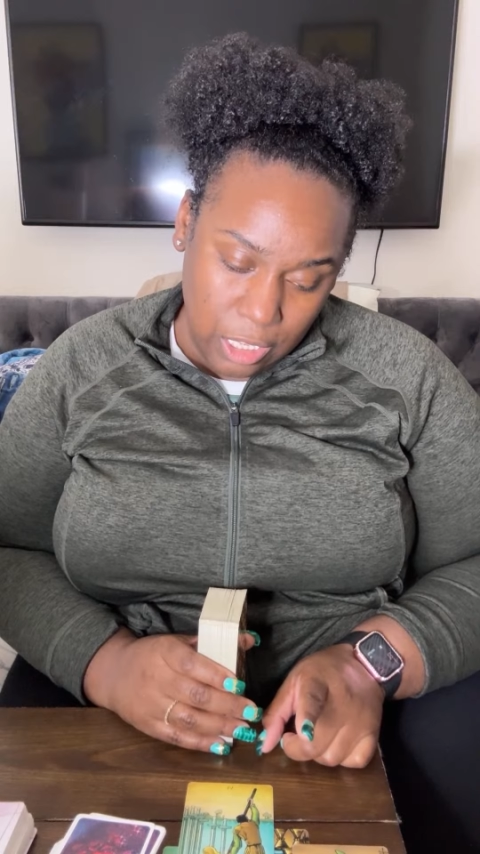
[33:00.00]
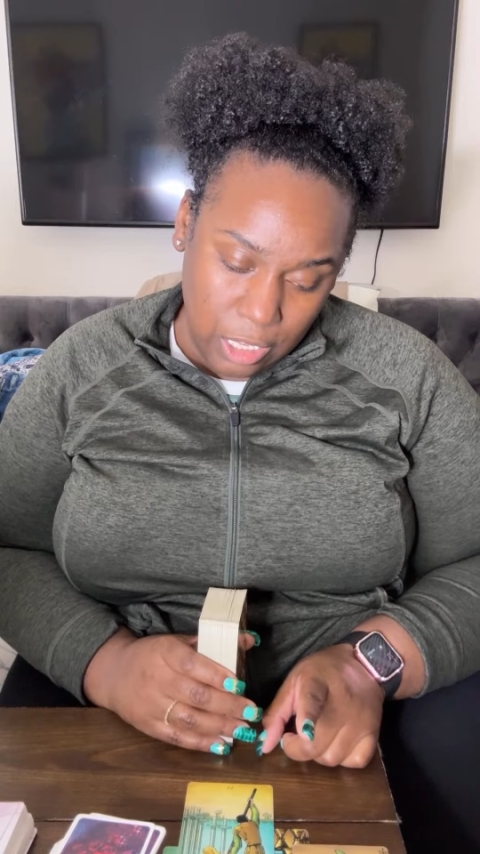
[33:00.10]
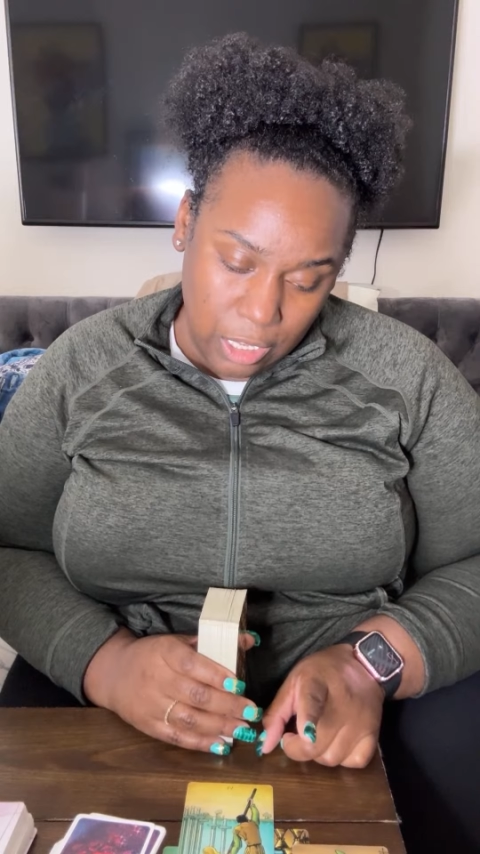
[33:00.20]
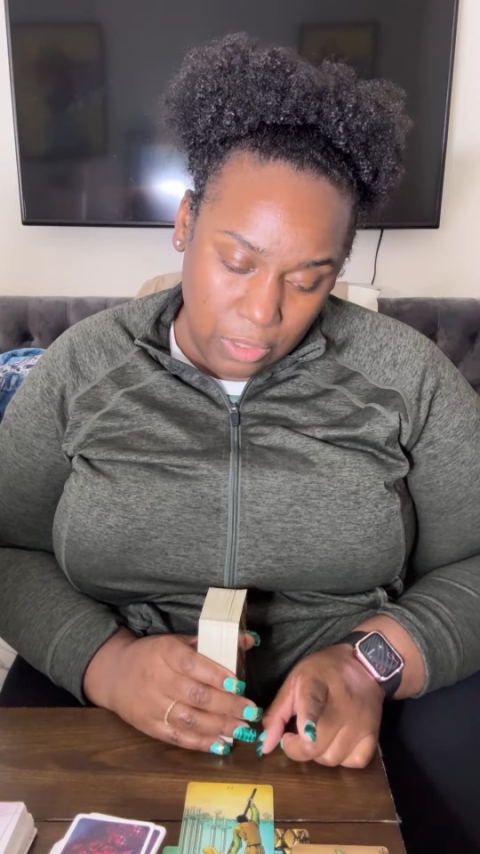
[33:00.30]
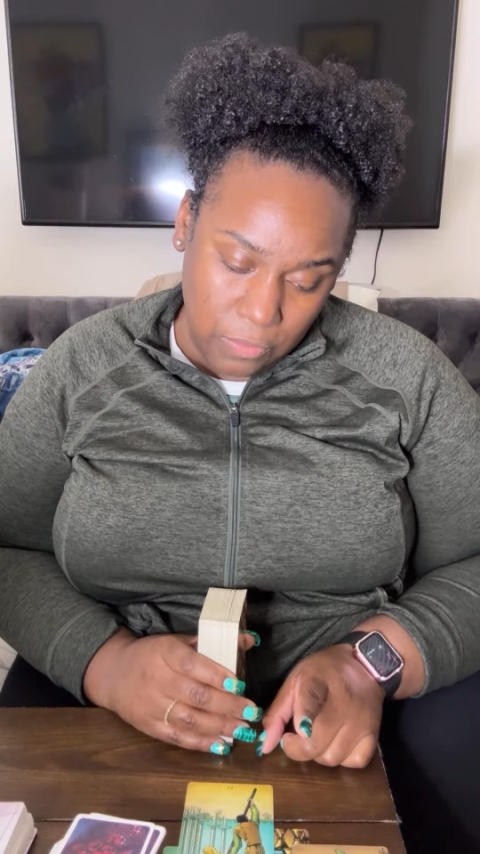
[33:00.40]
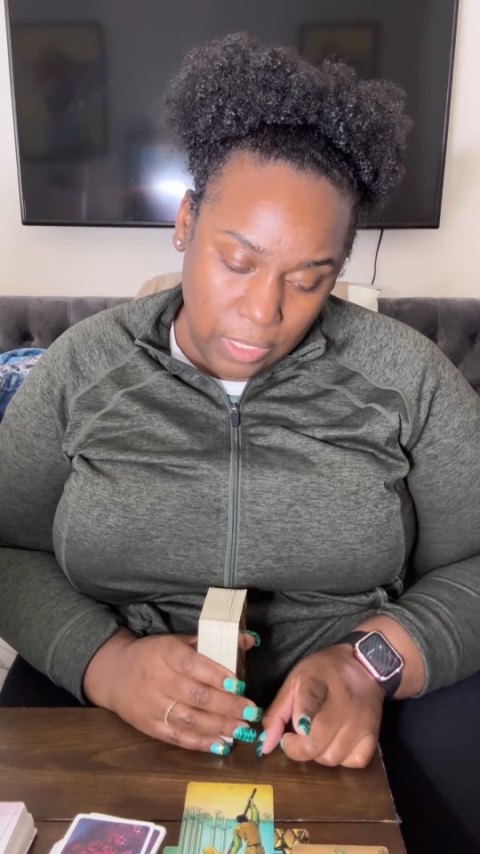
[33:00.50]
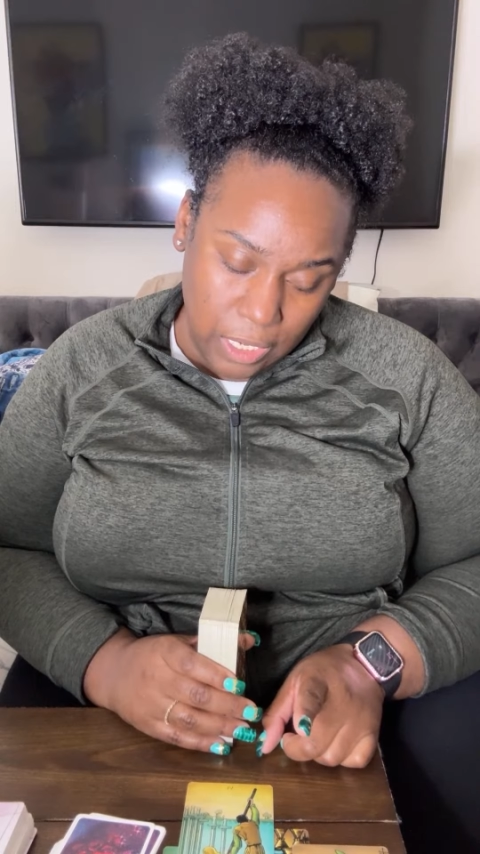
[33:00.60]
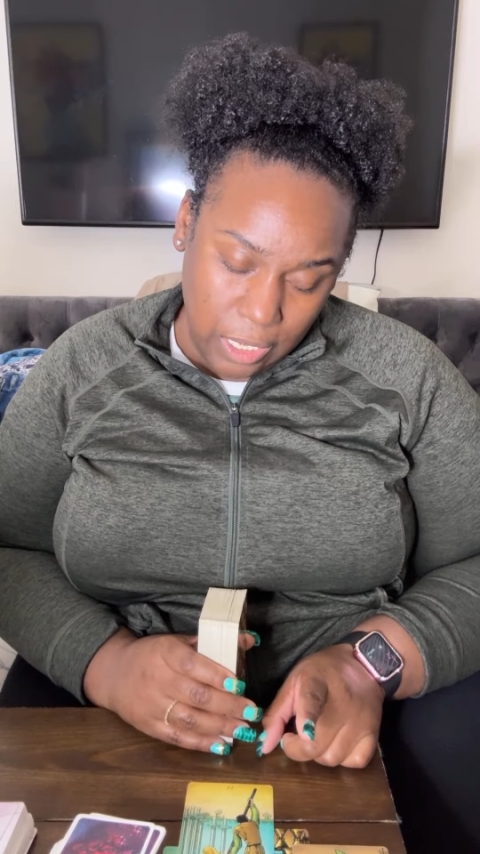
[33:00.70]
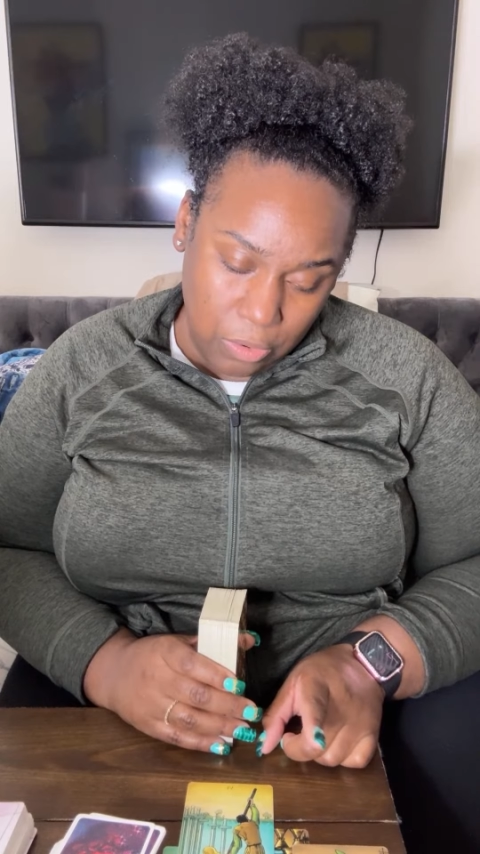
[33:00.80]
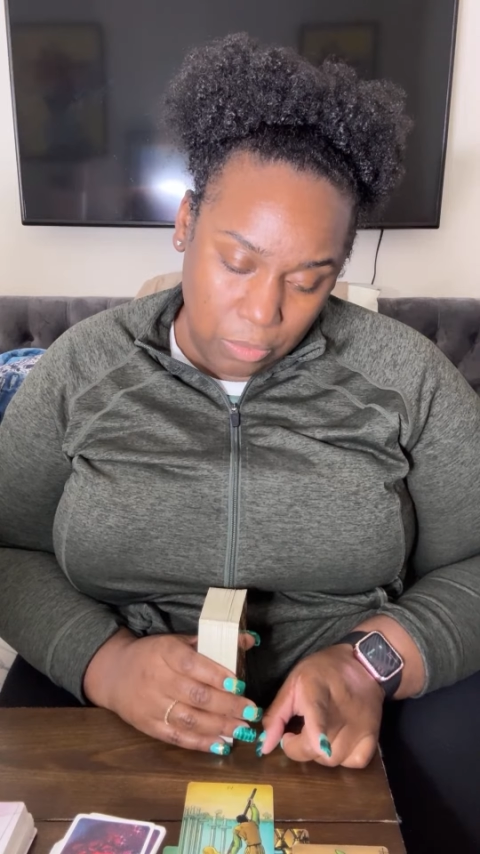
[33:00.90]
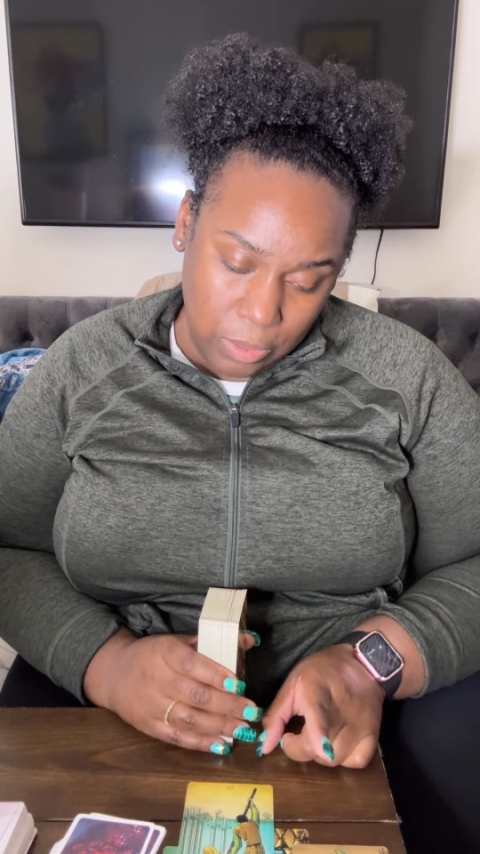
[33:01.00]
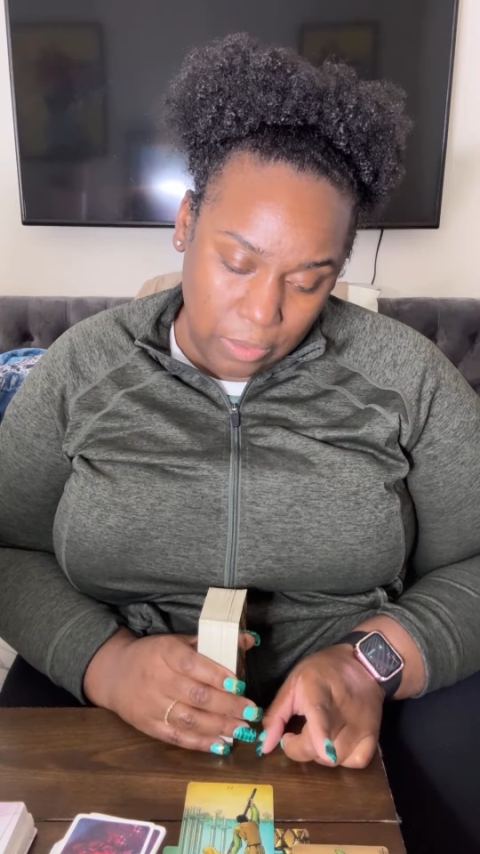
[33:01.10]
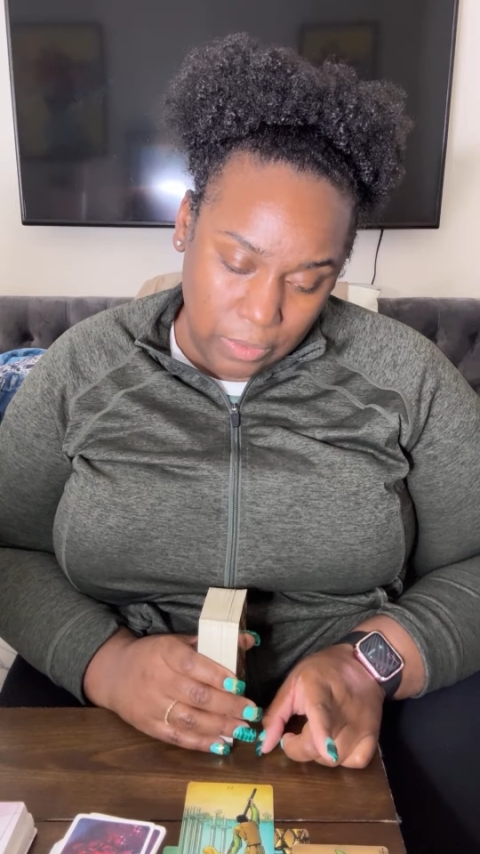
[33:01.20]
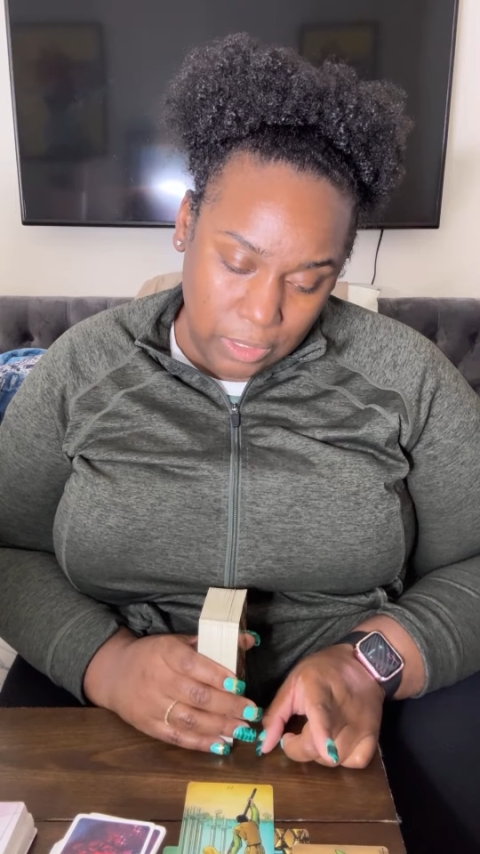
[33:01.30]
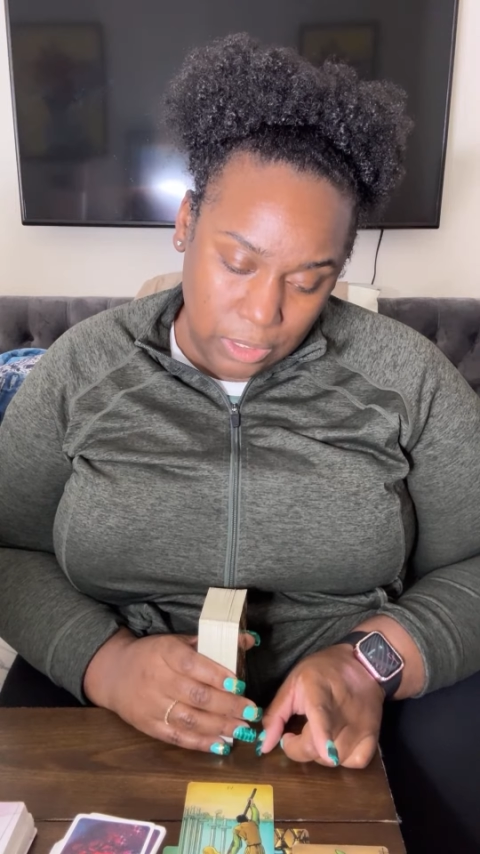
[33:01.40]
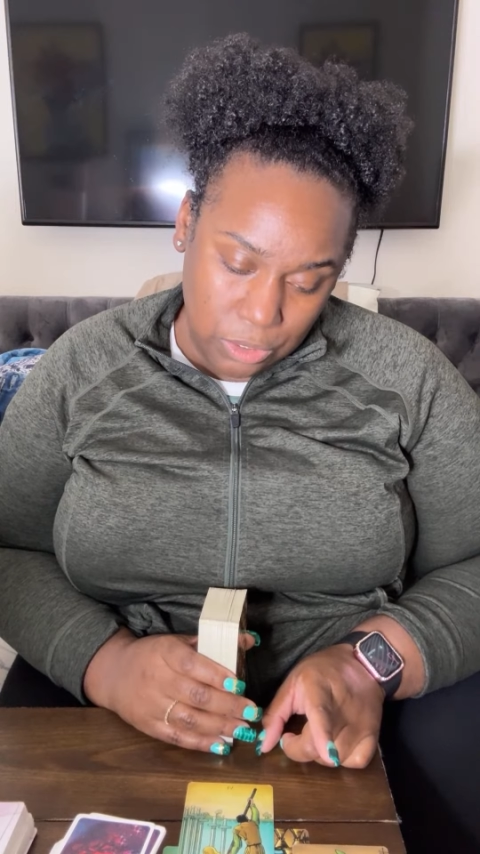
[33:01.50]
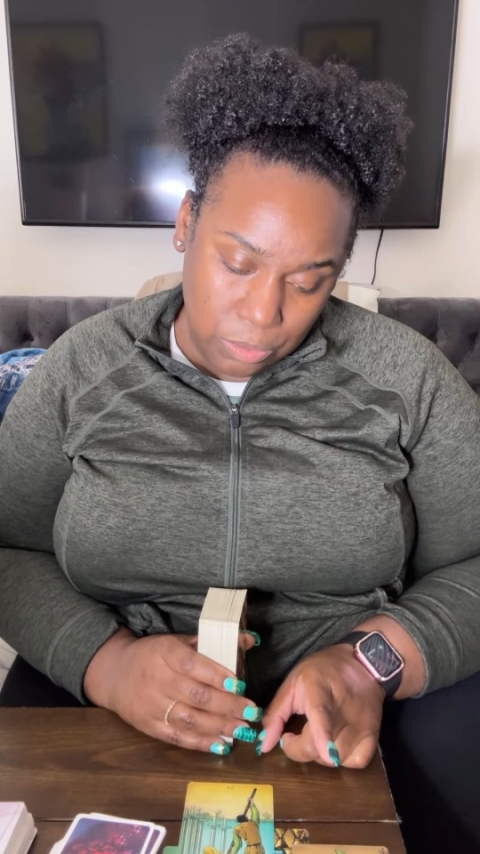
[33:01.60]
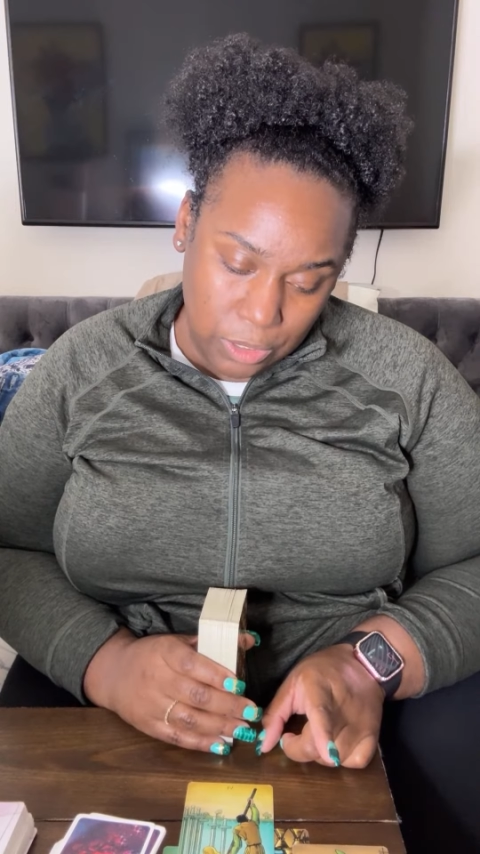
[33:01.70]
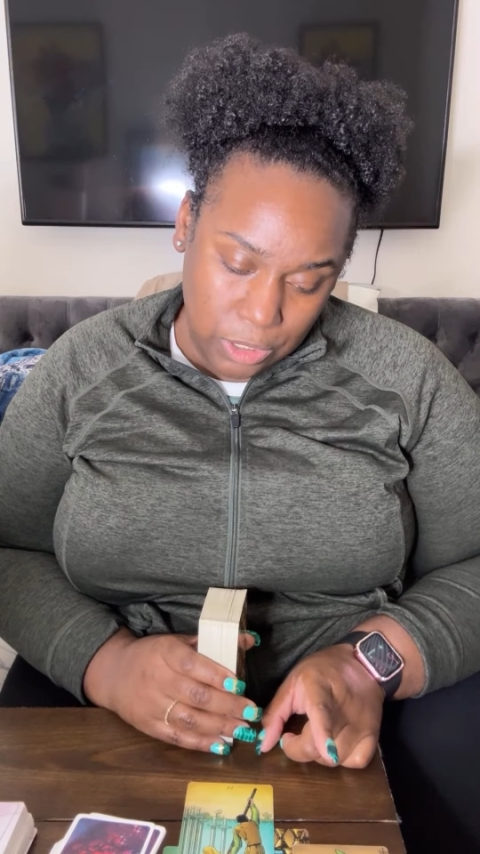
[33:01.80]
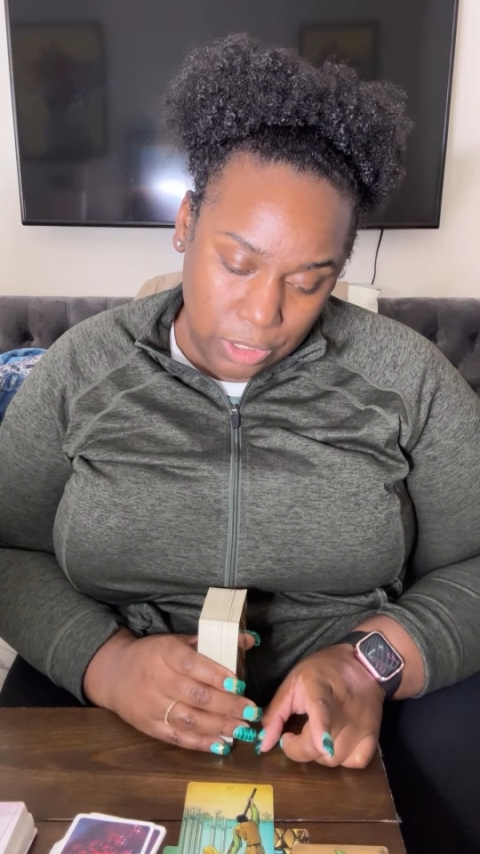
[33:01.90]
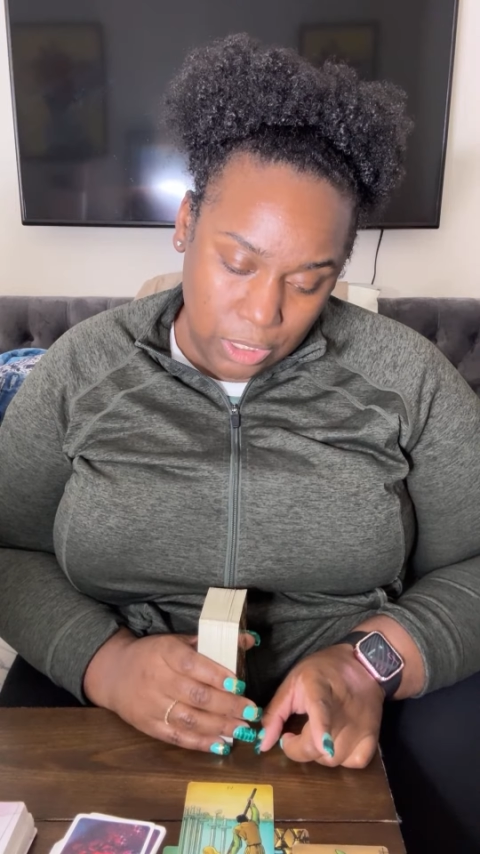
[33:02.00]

of getting out of whatever the situation